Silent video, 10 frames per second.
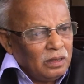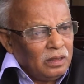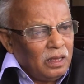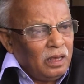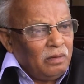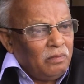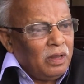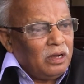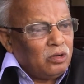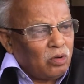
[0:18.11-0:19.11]
They
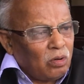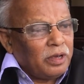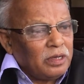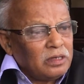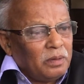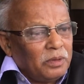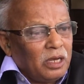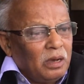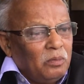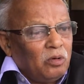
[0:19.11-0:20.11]
were talking
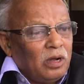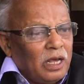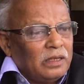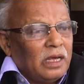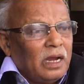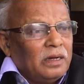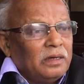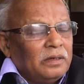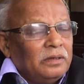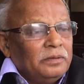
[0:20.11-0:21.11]
something about like that.